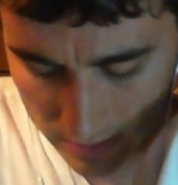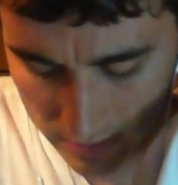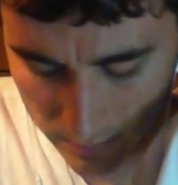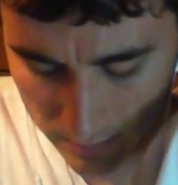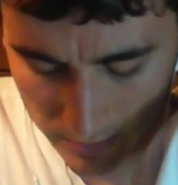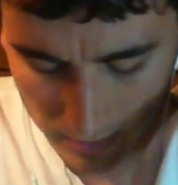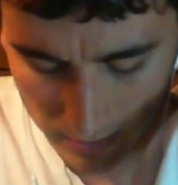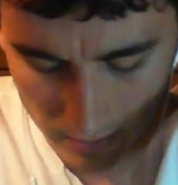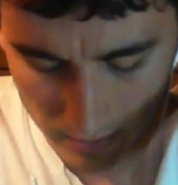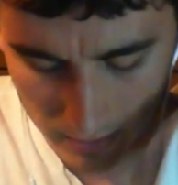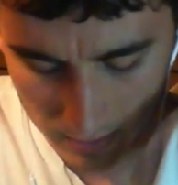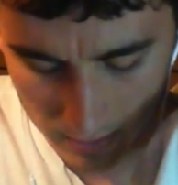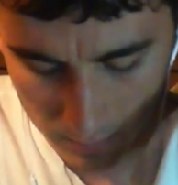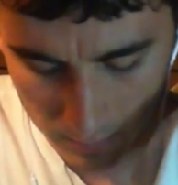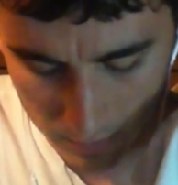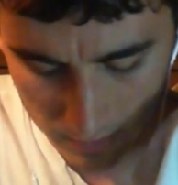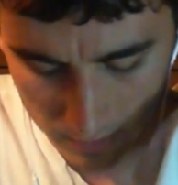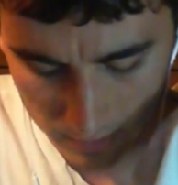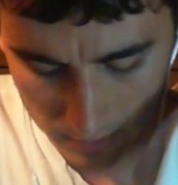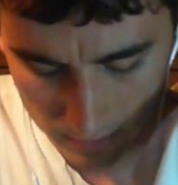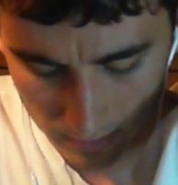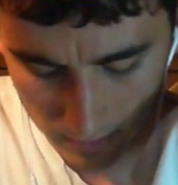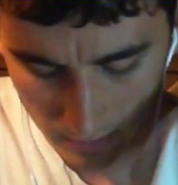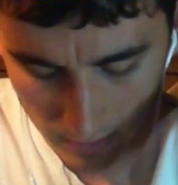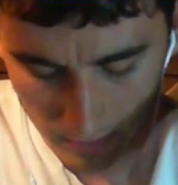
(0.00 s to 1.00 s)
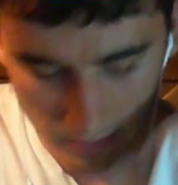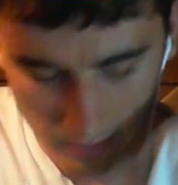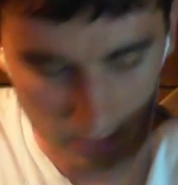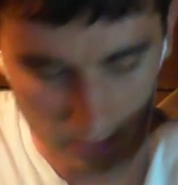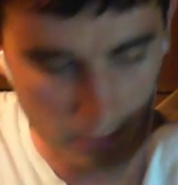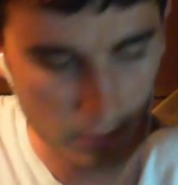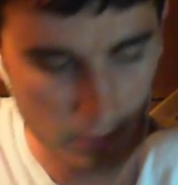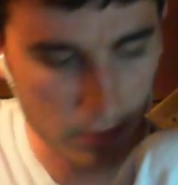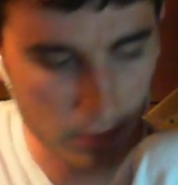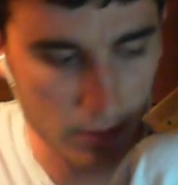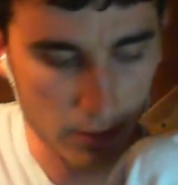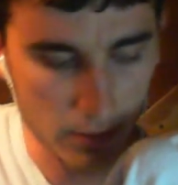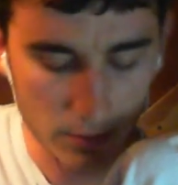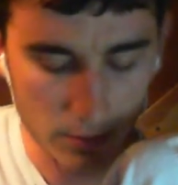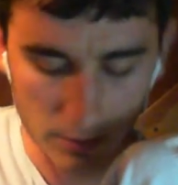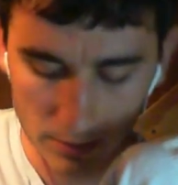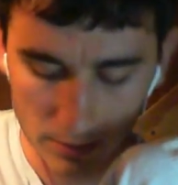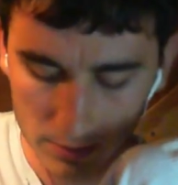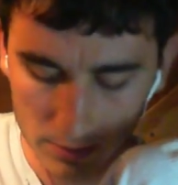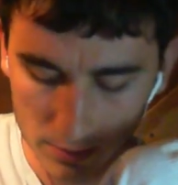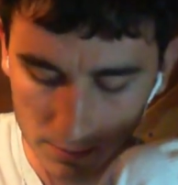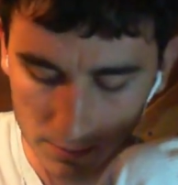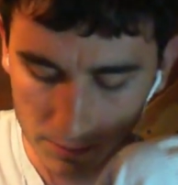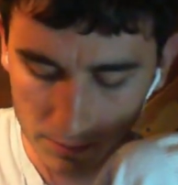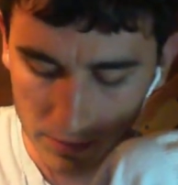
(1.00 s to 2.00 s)
by this, but oh yeah, here it is. Okay,
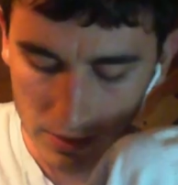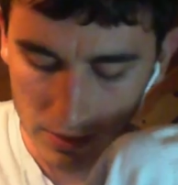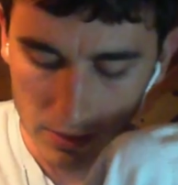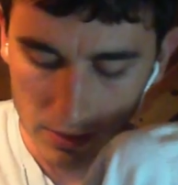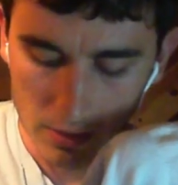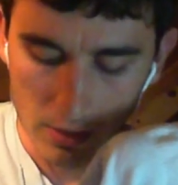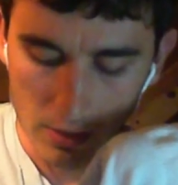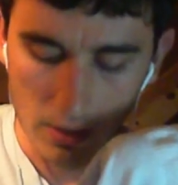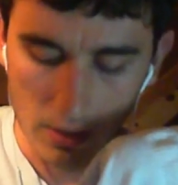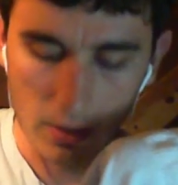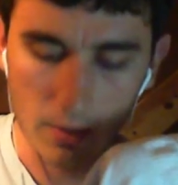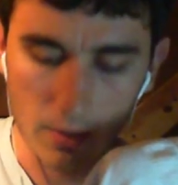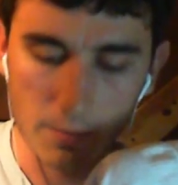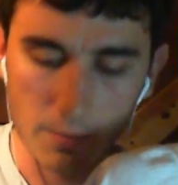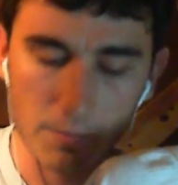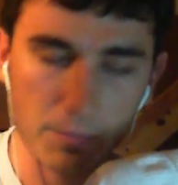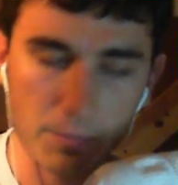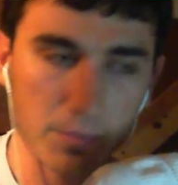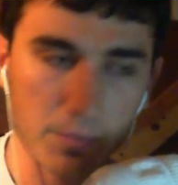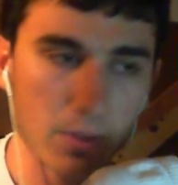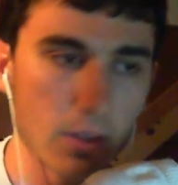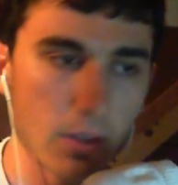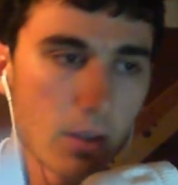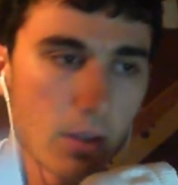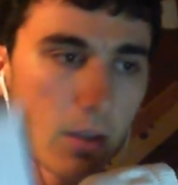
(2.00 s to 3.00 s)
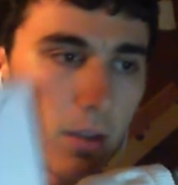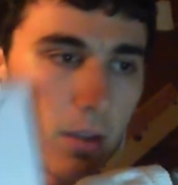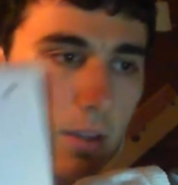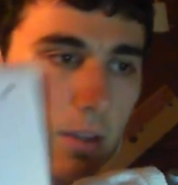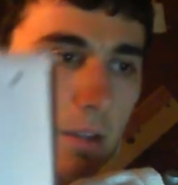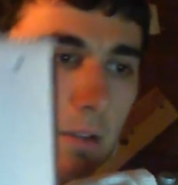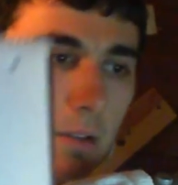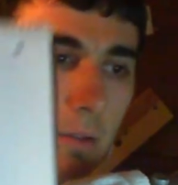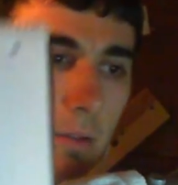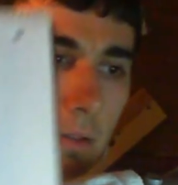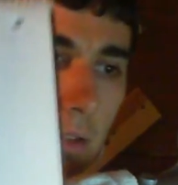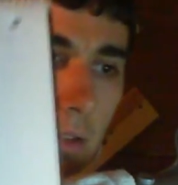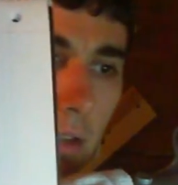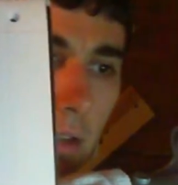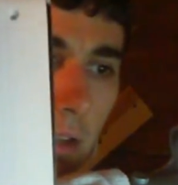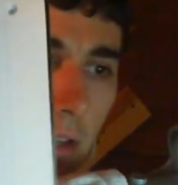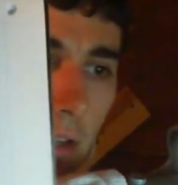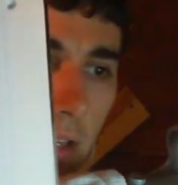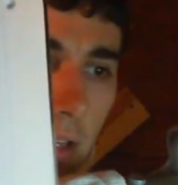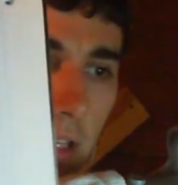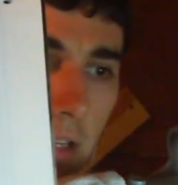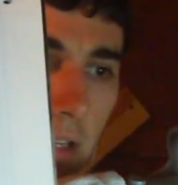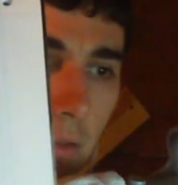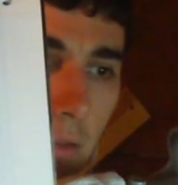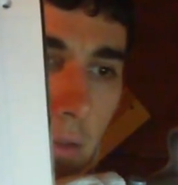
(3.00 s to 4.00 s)
so here
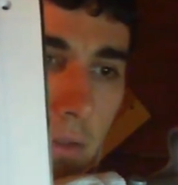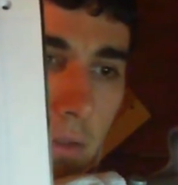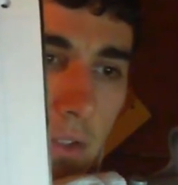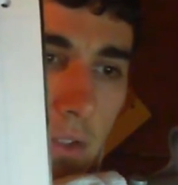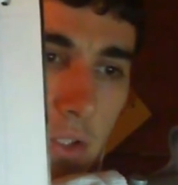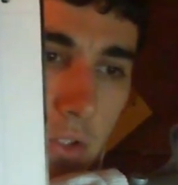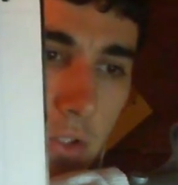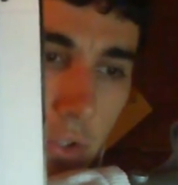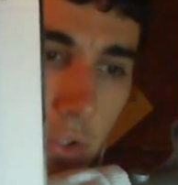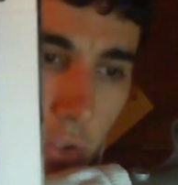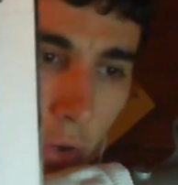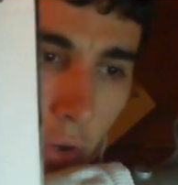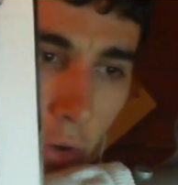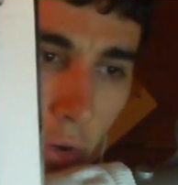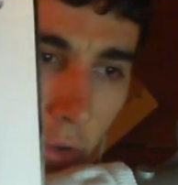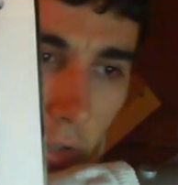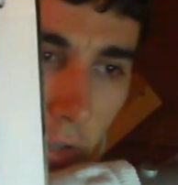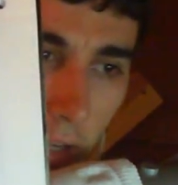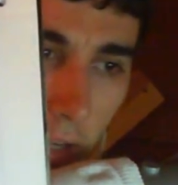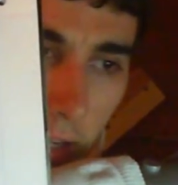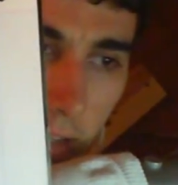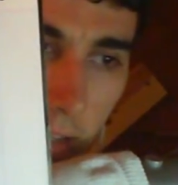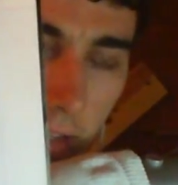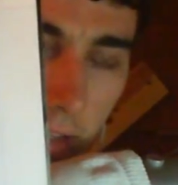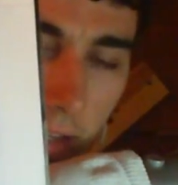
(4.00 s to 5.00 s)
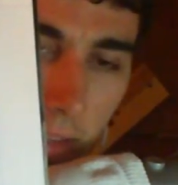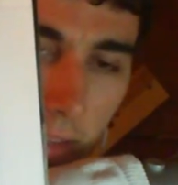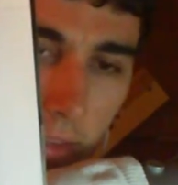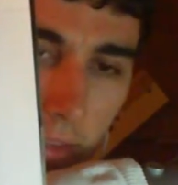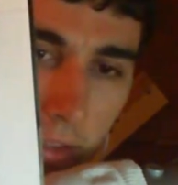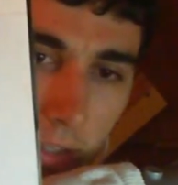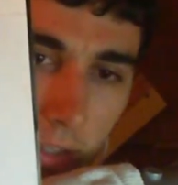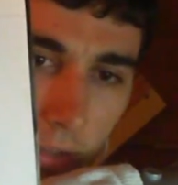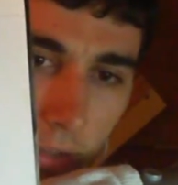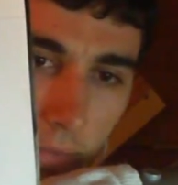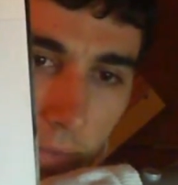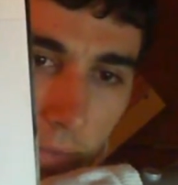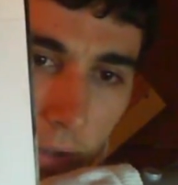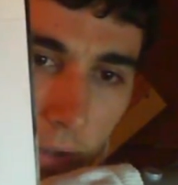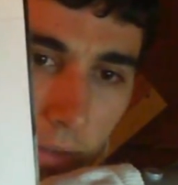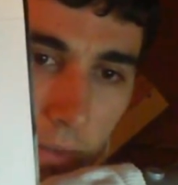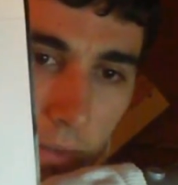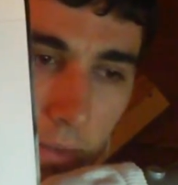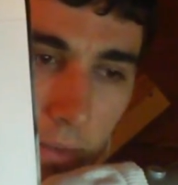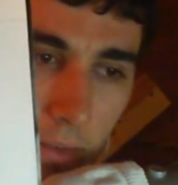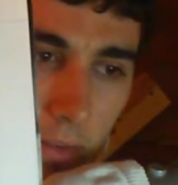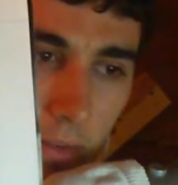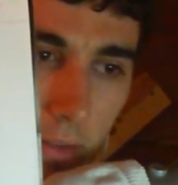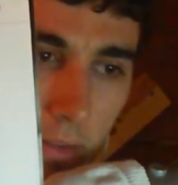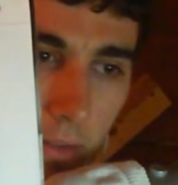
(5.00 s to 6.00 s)
on this chart, I think I
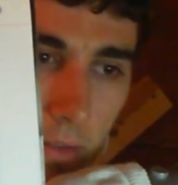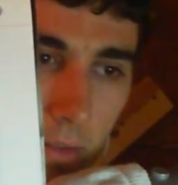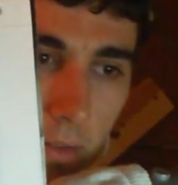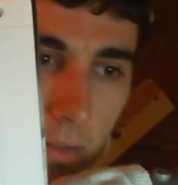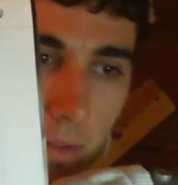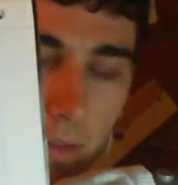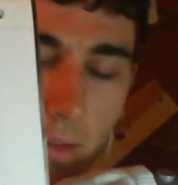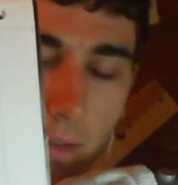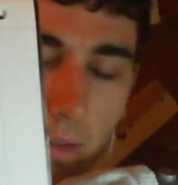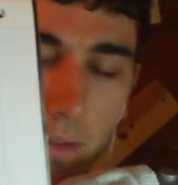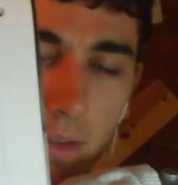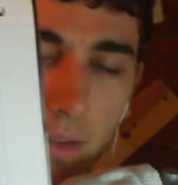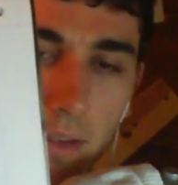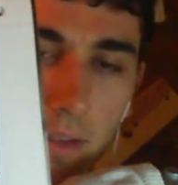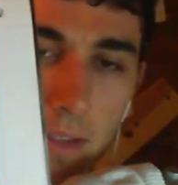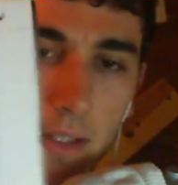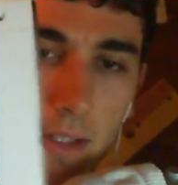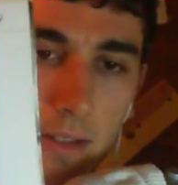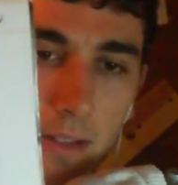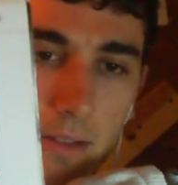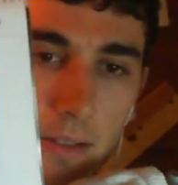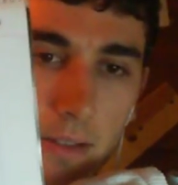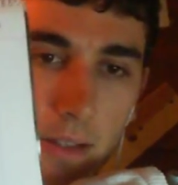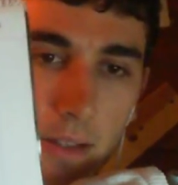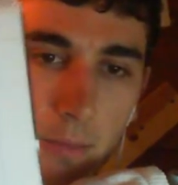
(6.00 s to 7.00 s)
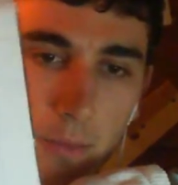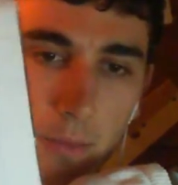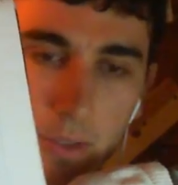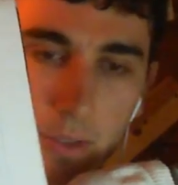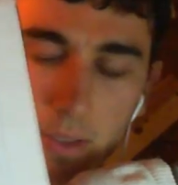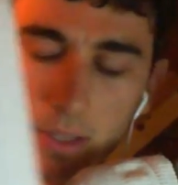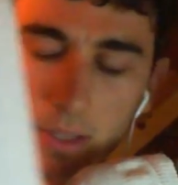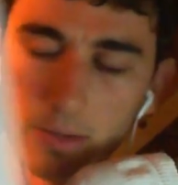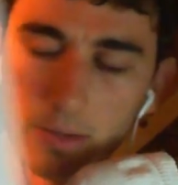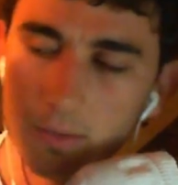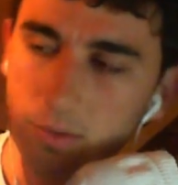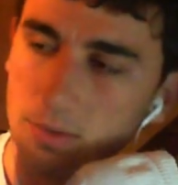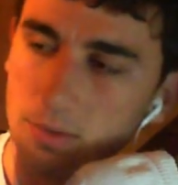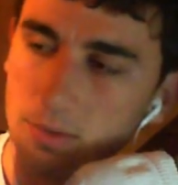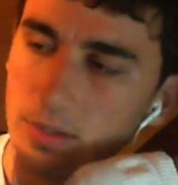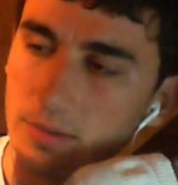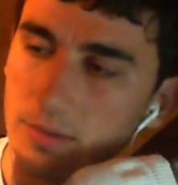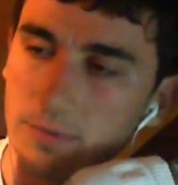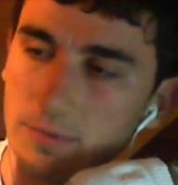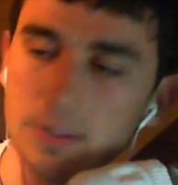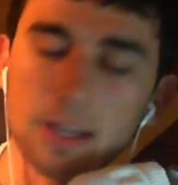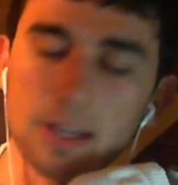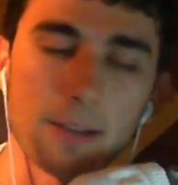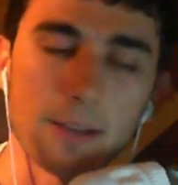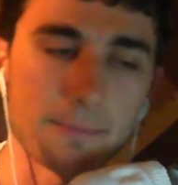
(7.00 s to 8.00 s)
found the thing that was I was trying
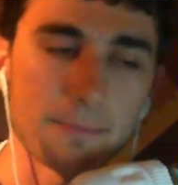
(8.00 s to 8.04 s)
to